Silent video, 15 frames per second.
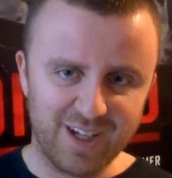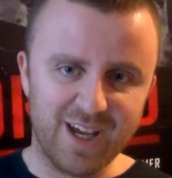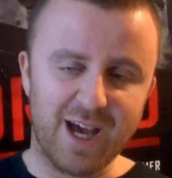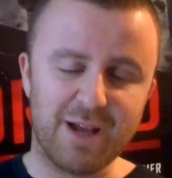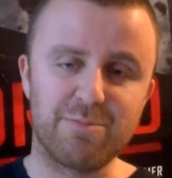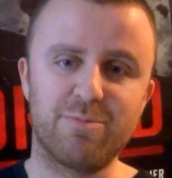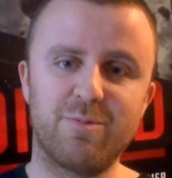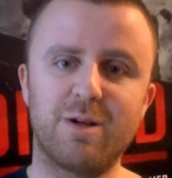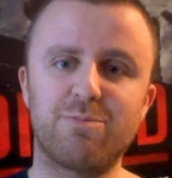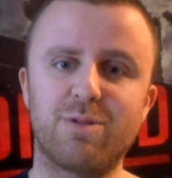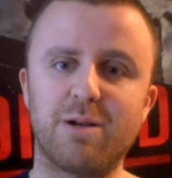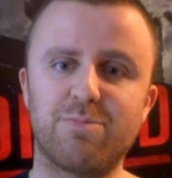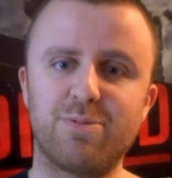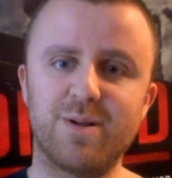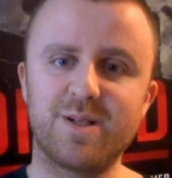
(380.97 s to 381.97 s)
And when
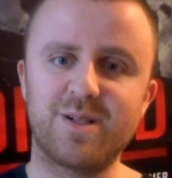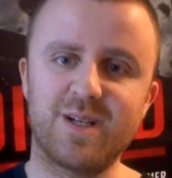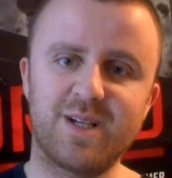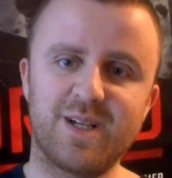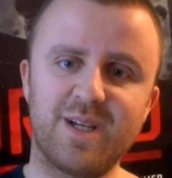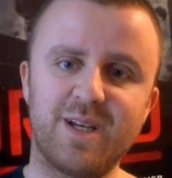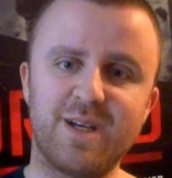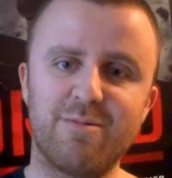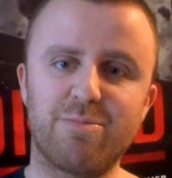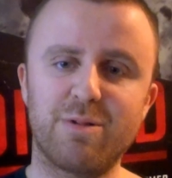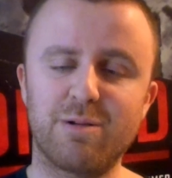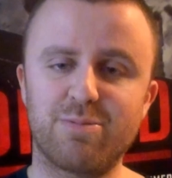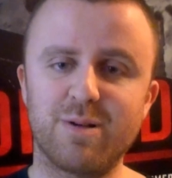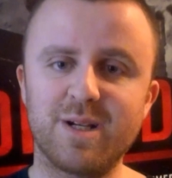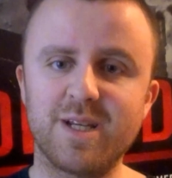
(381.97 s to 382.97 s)
Brad
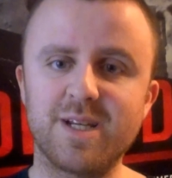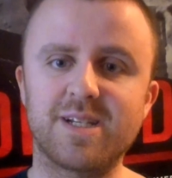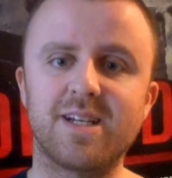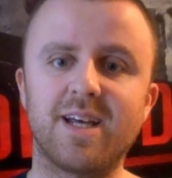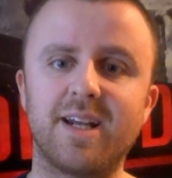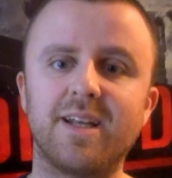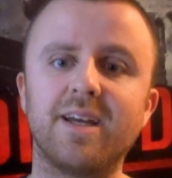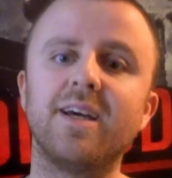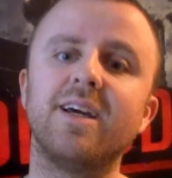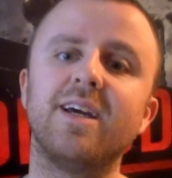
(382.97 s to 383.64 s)
Pitt, he said,